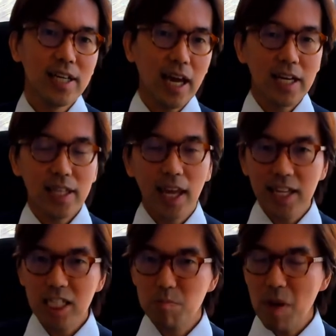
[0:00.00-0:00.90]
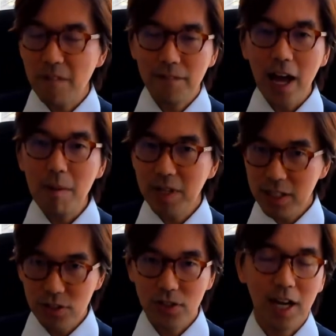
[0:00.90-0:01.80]
and it takes maybe five
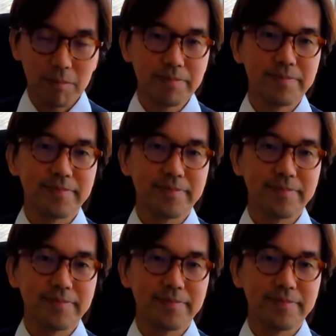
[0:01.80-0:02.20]
minutes to come.